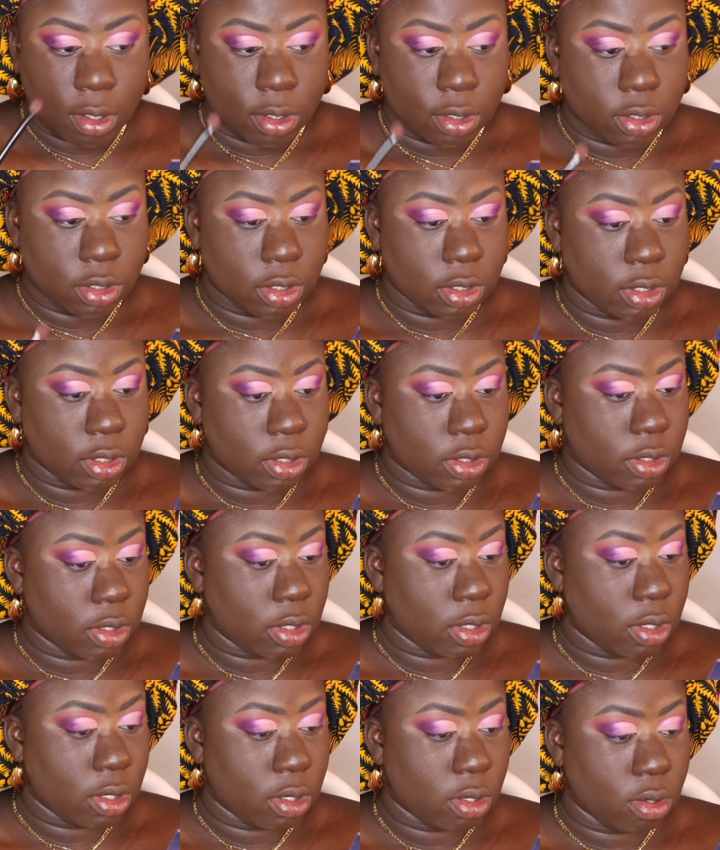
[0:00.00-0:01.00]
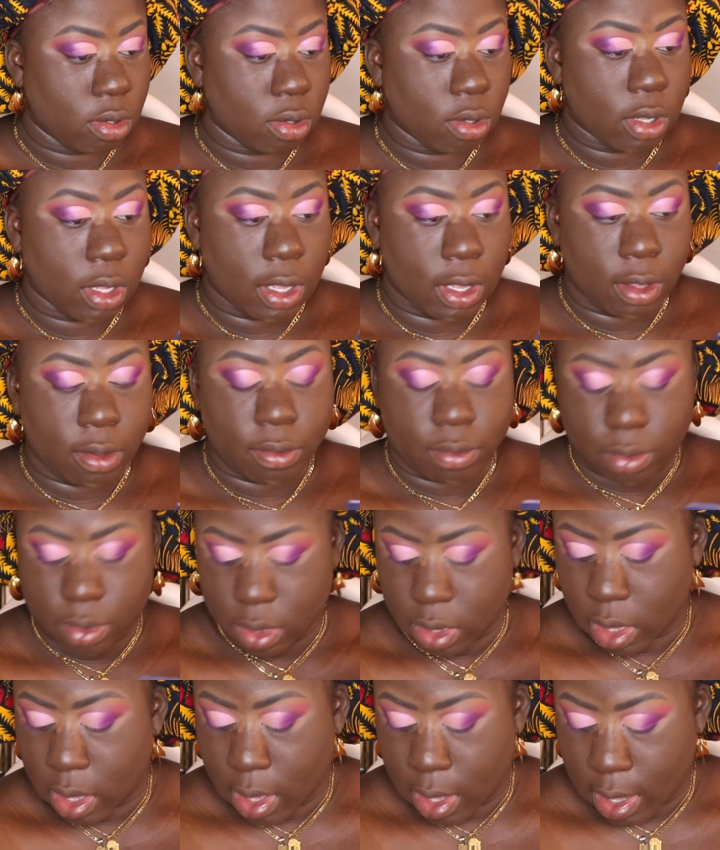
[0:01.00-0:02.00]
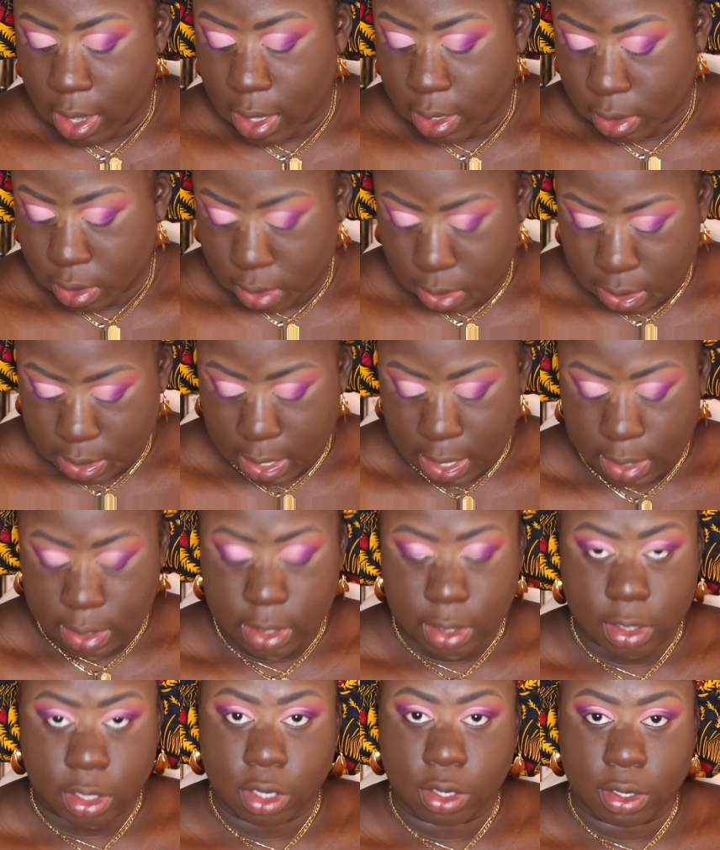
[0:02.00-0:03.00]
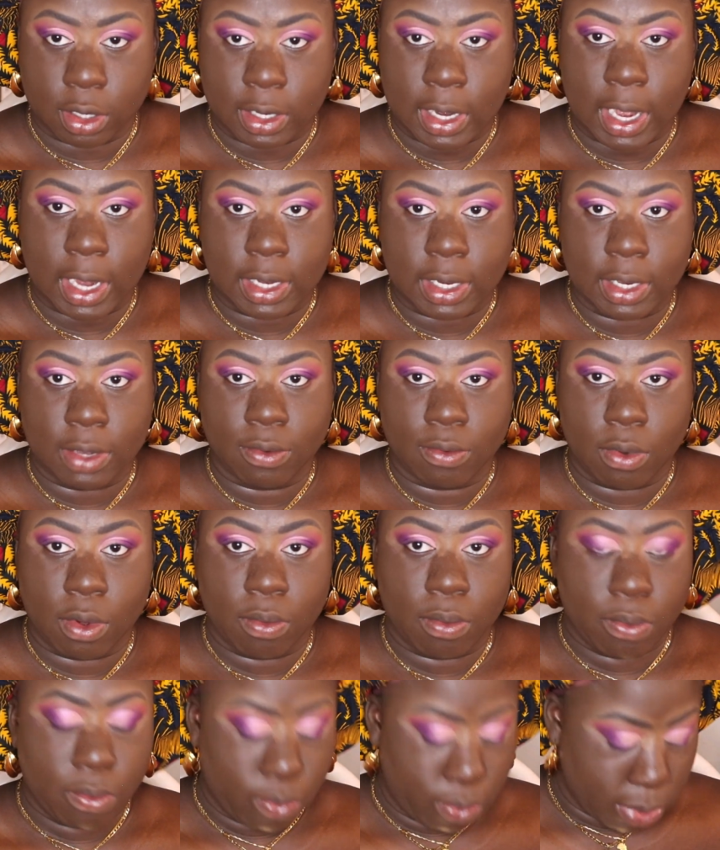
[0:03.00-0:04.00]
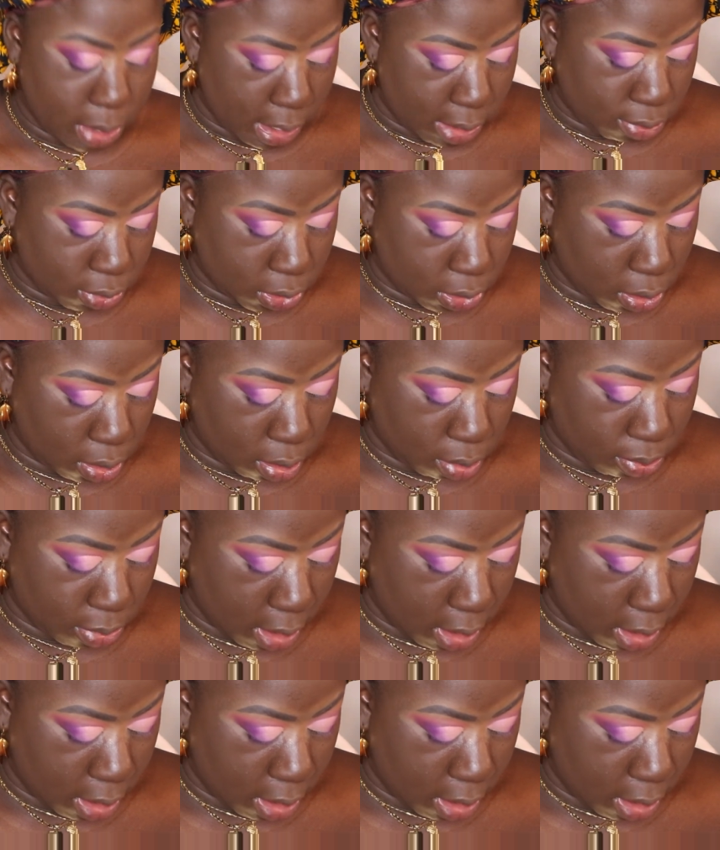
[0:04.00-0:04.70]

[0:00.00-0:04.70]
it's just, okay. That did what I was talking